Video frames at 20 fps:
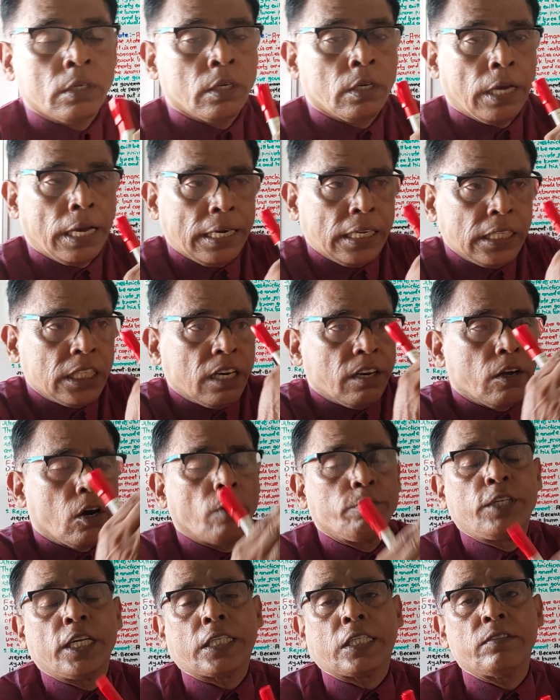
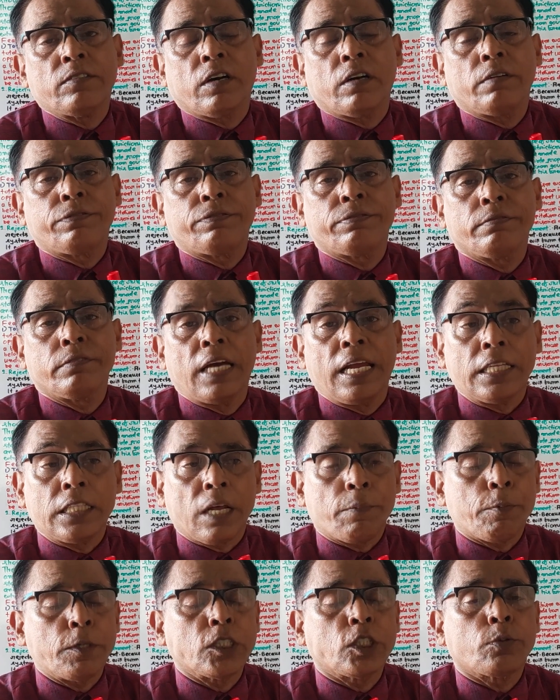
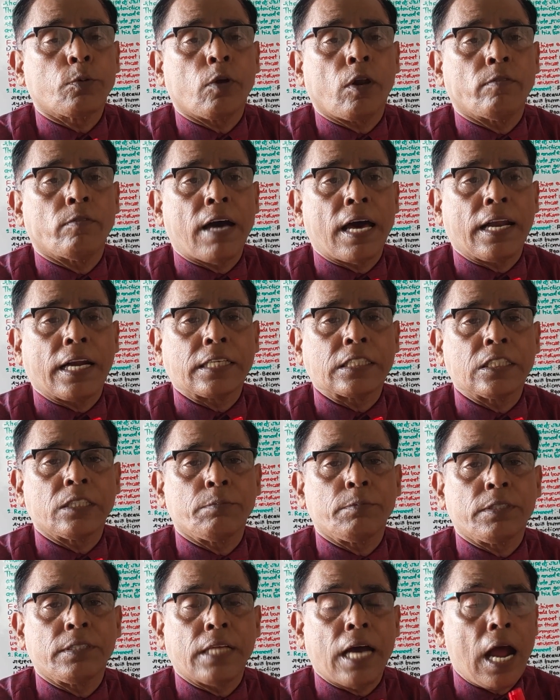Another principle of
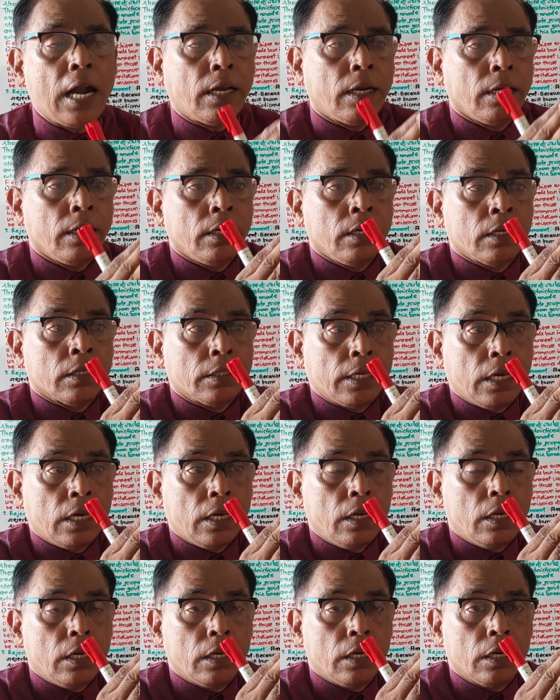anarchism is that
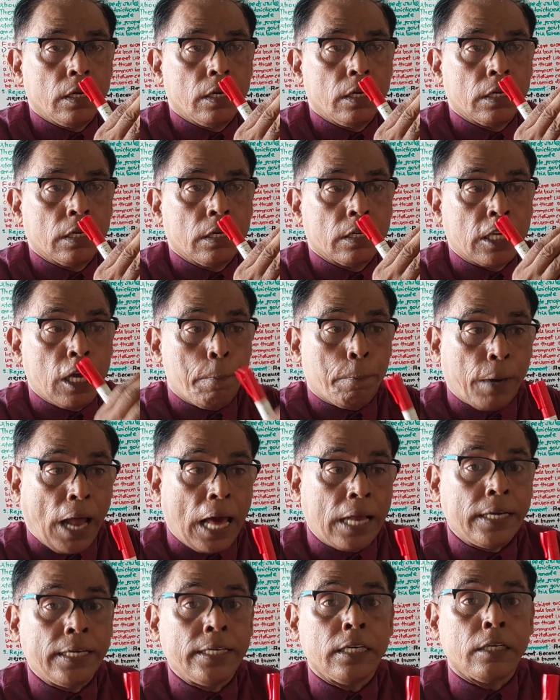they give
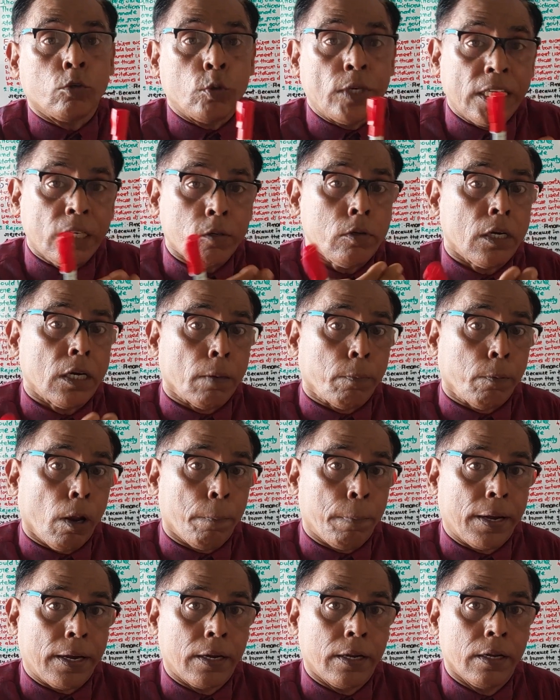priority to individual
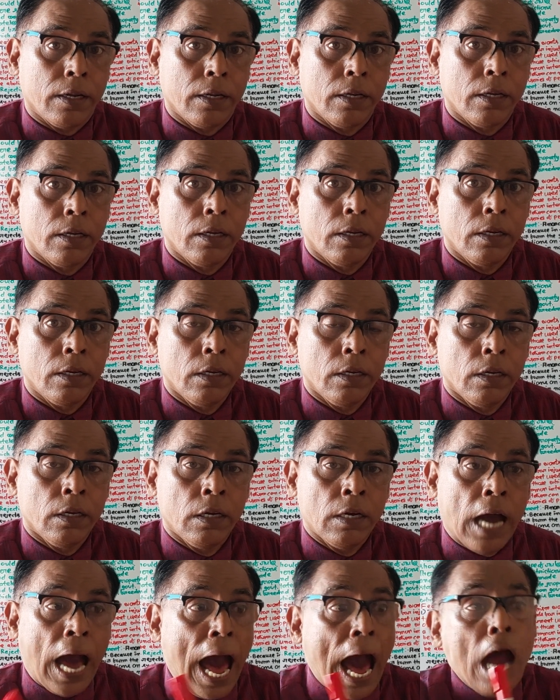development.
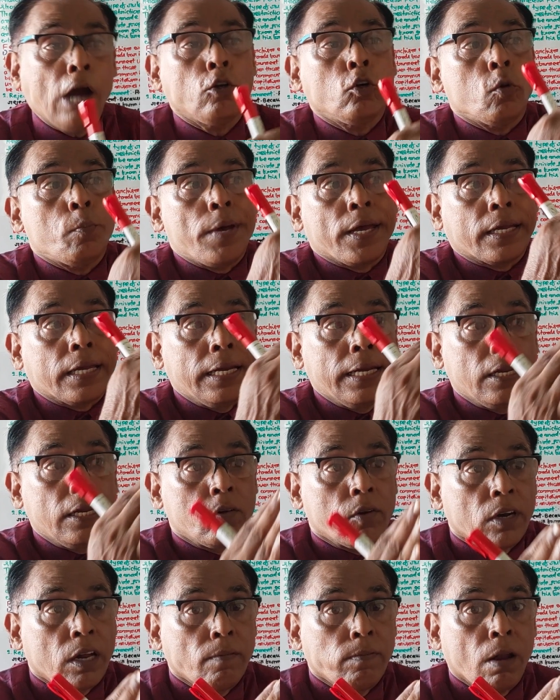How to make
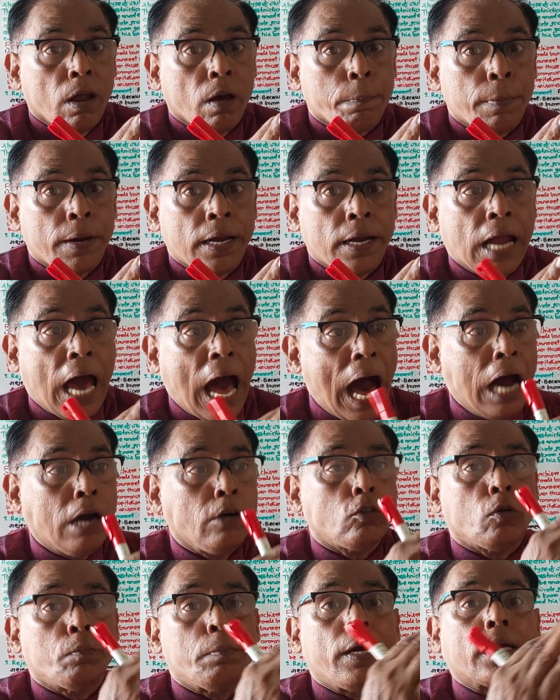individual development,
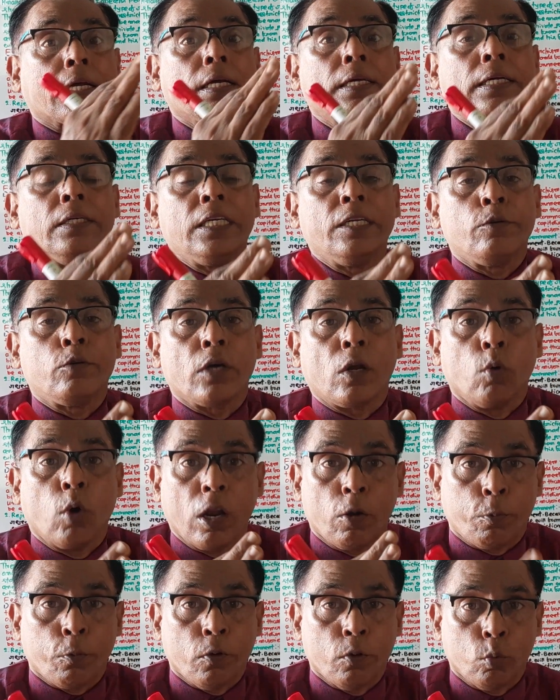how to make
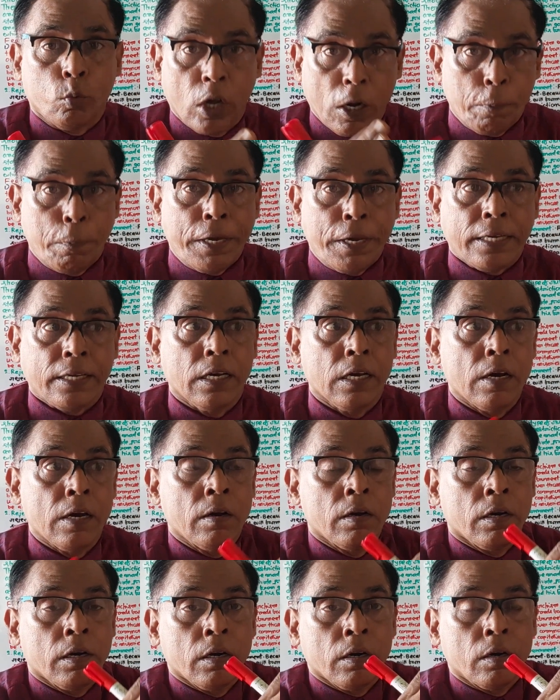individual well-being
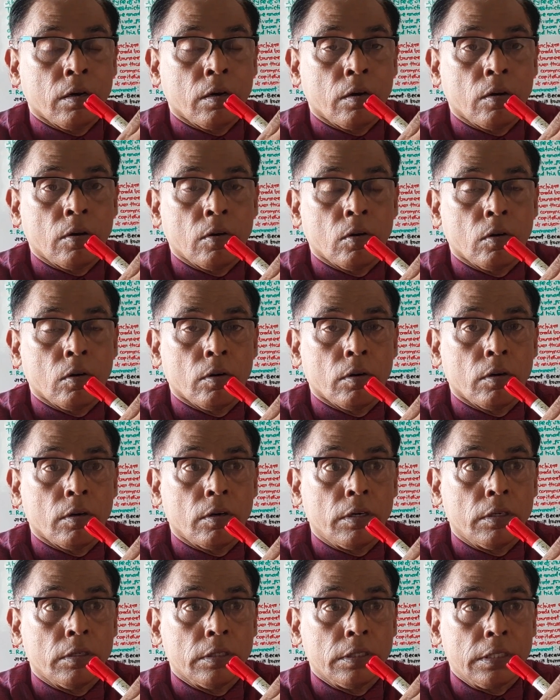
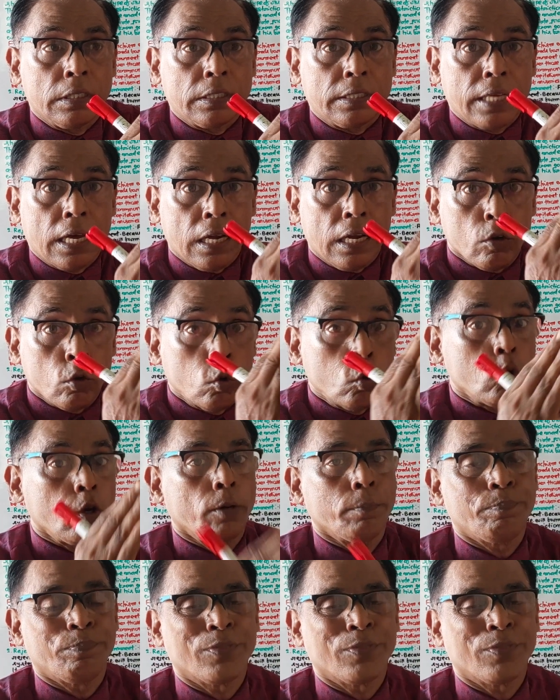is their goal.